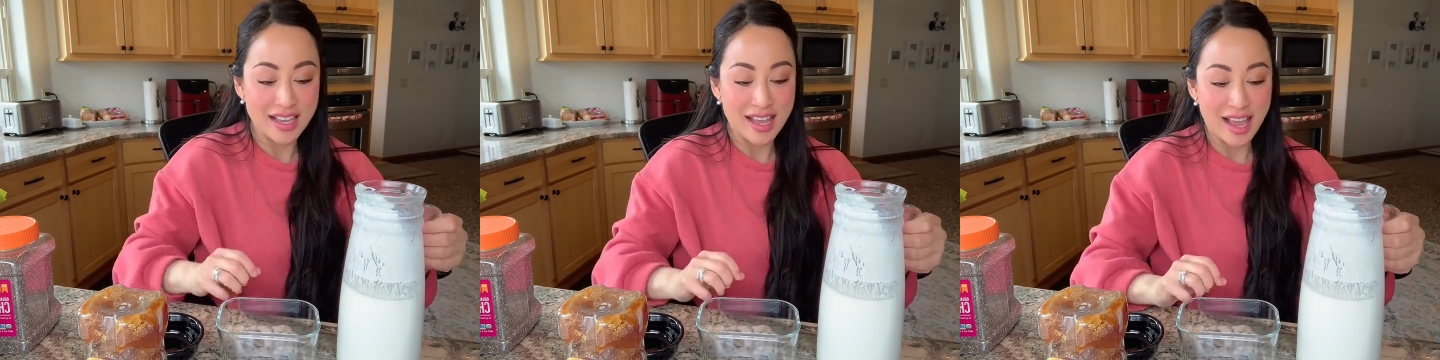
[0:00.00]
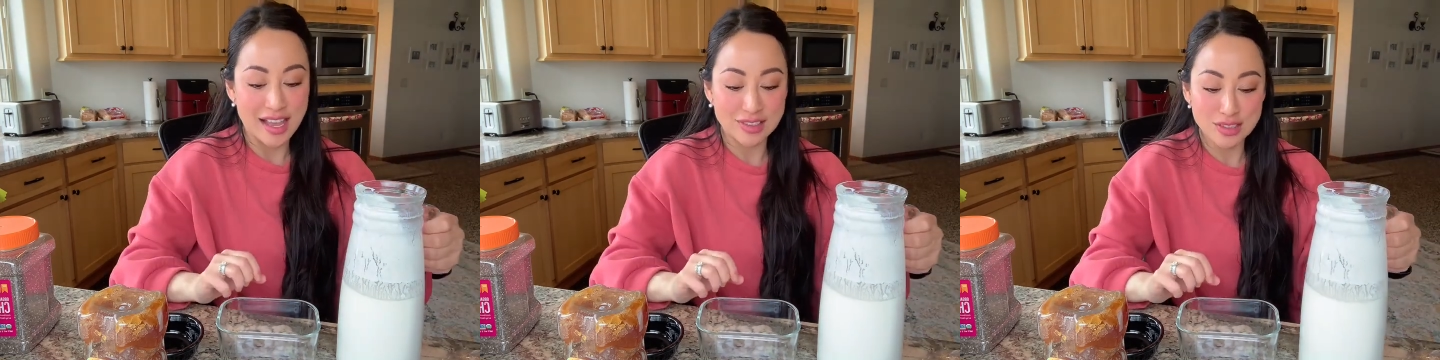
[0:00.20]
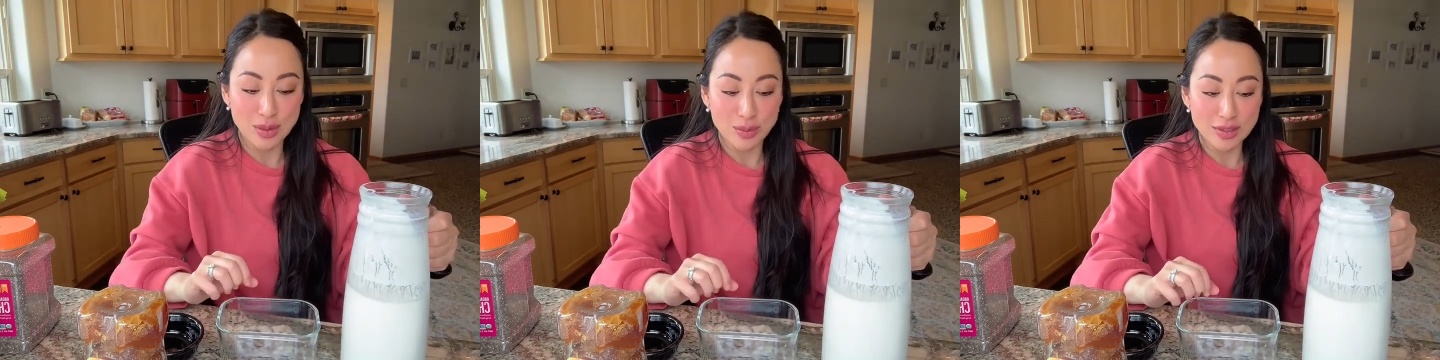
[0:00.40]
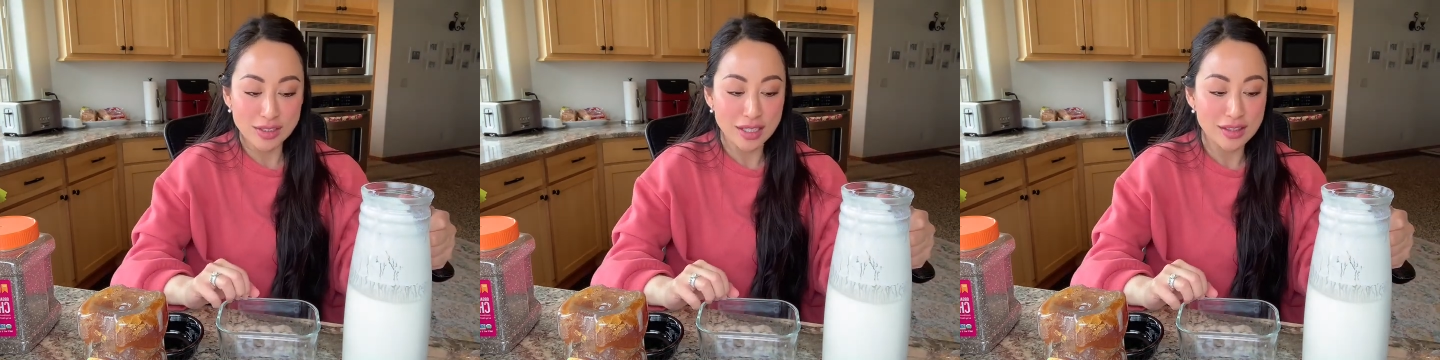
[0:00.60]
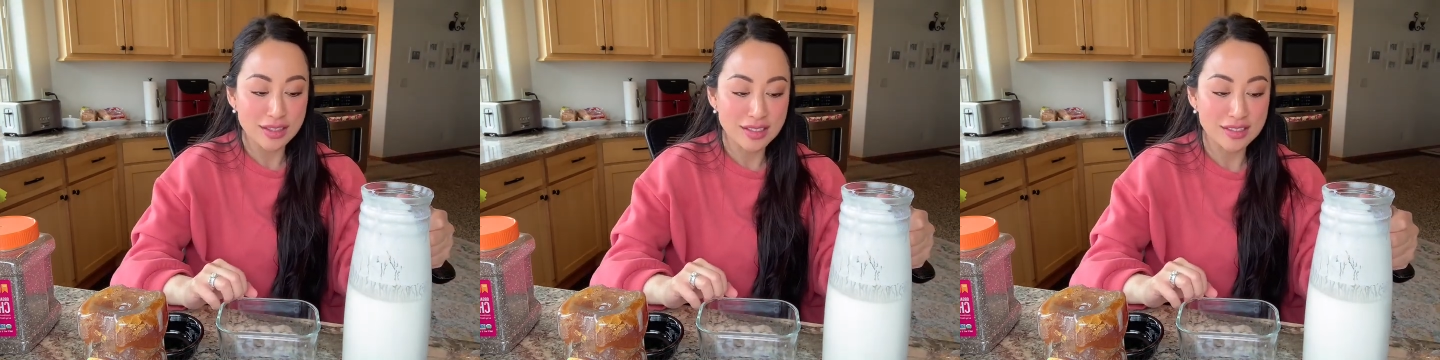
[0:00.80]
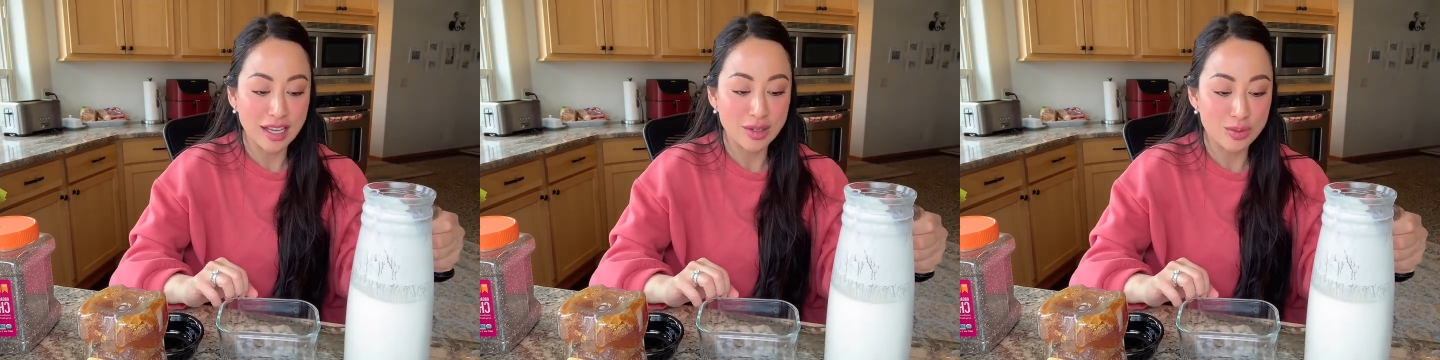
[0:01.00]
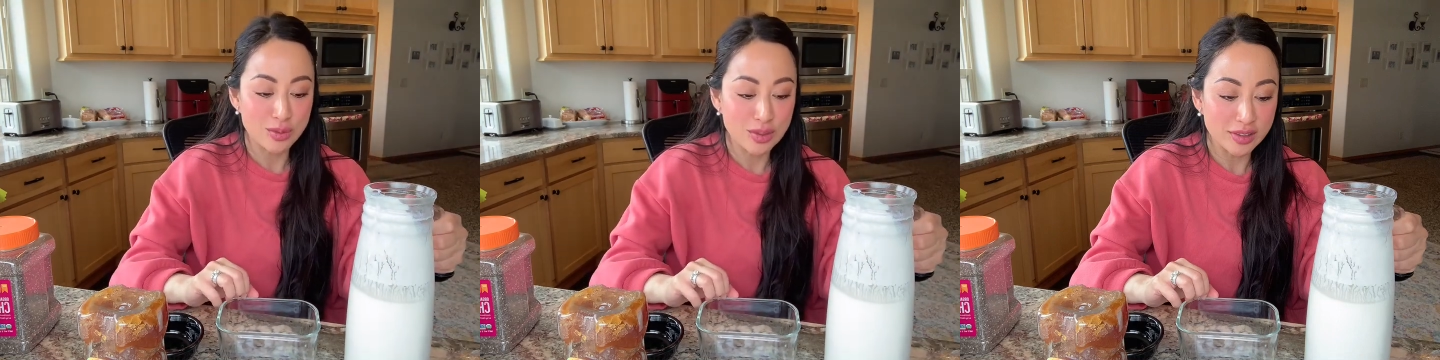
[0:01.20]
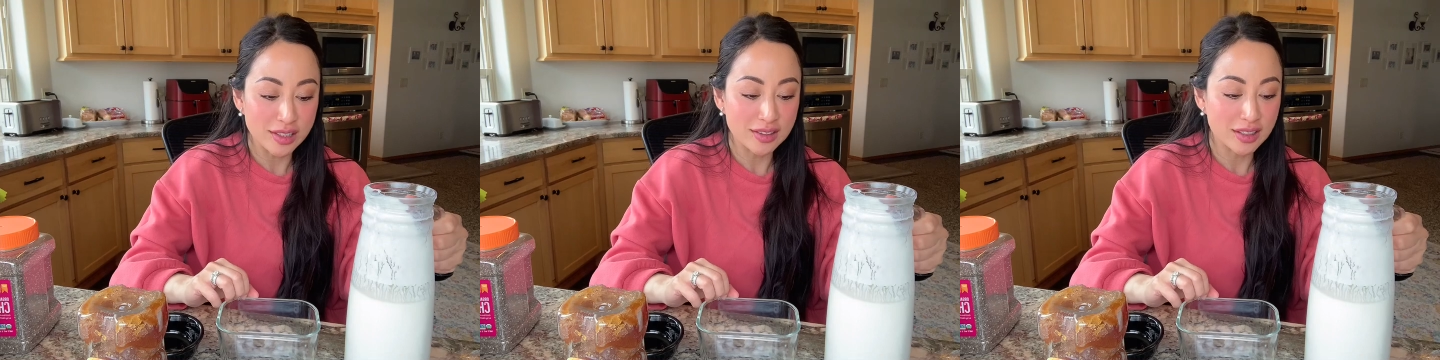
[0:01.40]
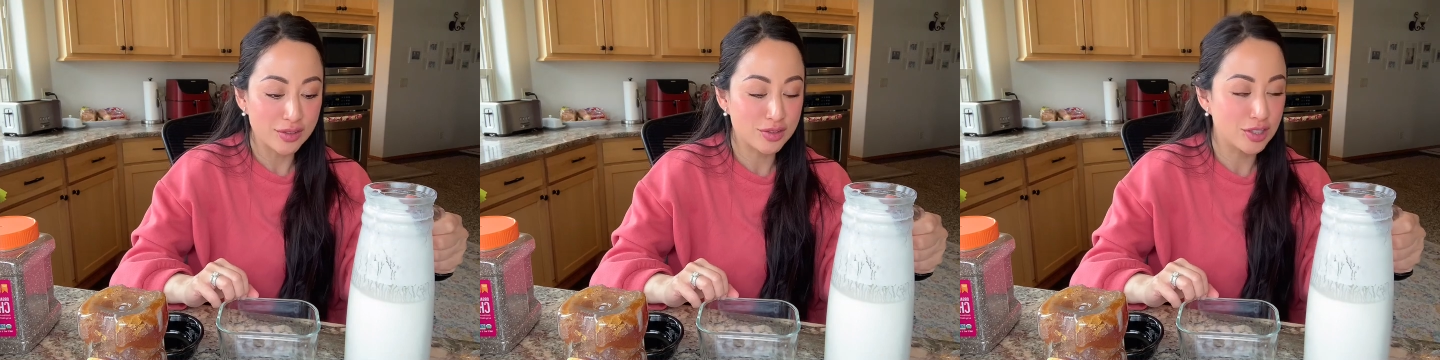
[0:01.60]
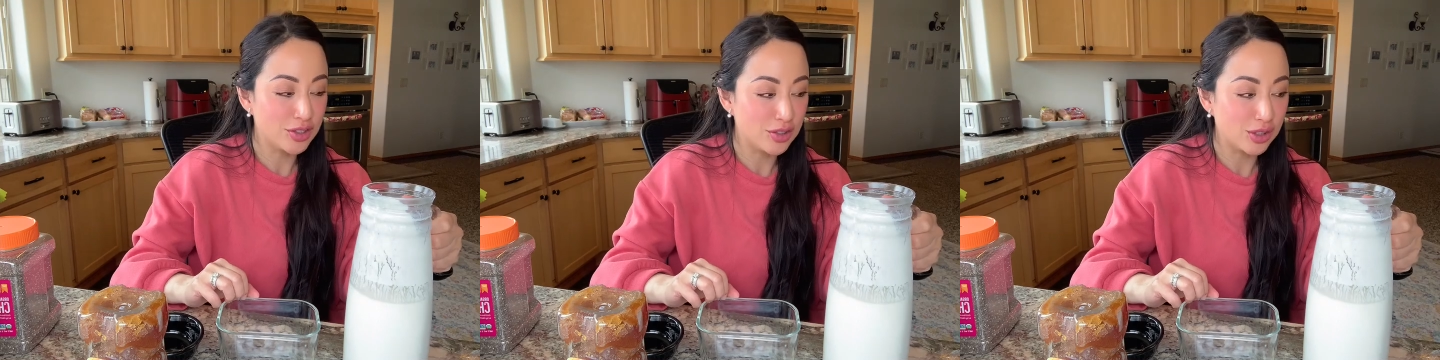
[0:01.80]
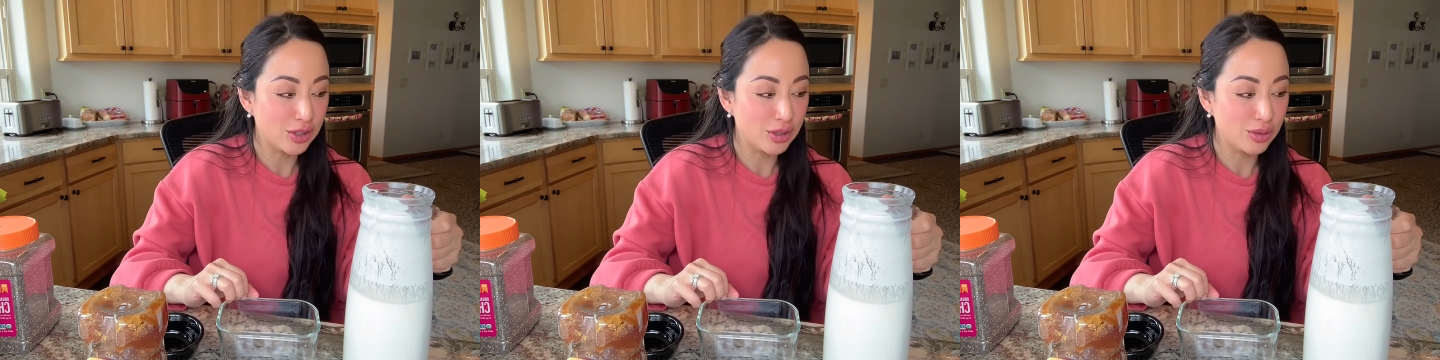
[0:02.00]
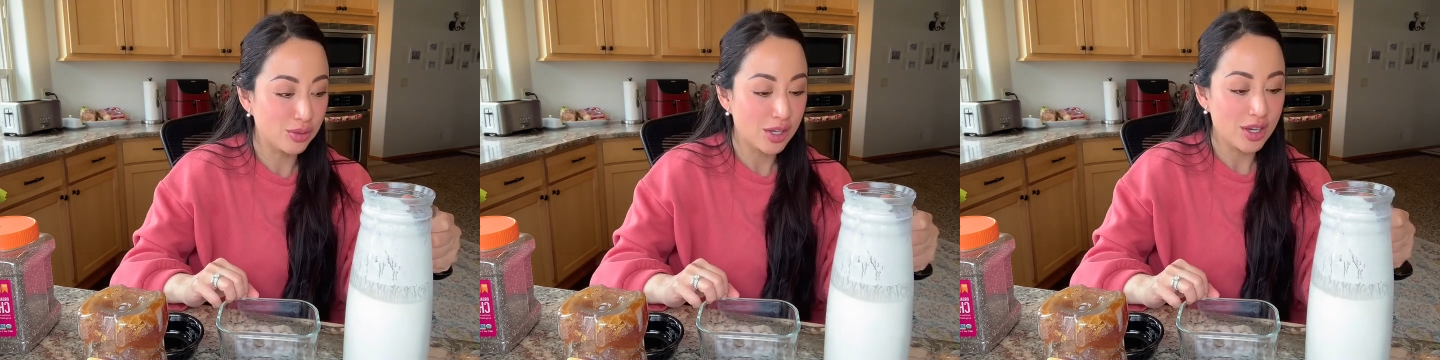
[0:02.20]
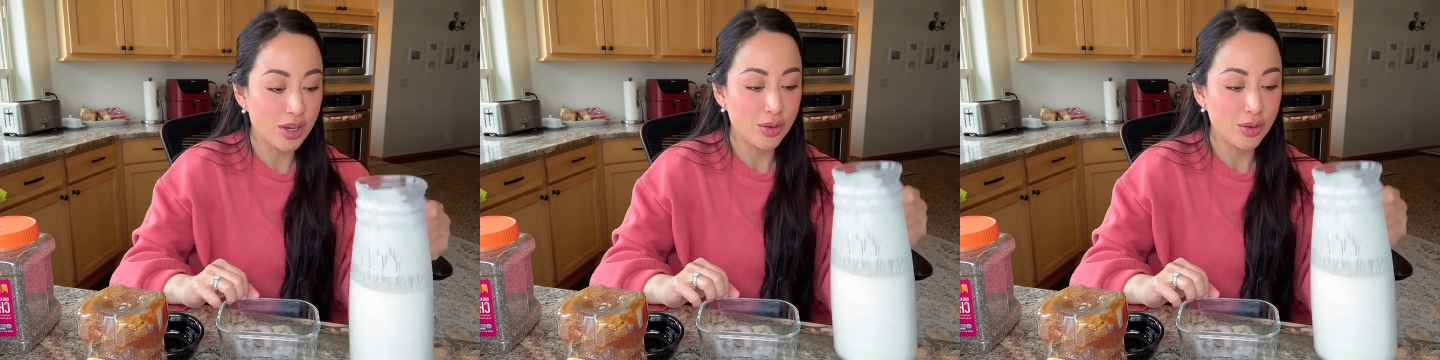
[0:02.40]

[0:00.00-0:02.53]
And so one of the things I really love to do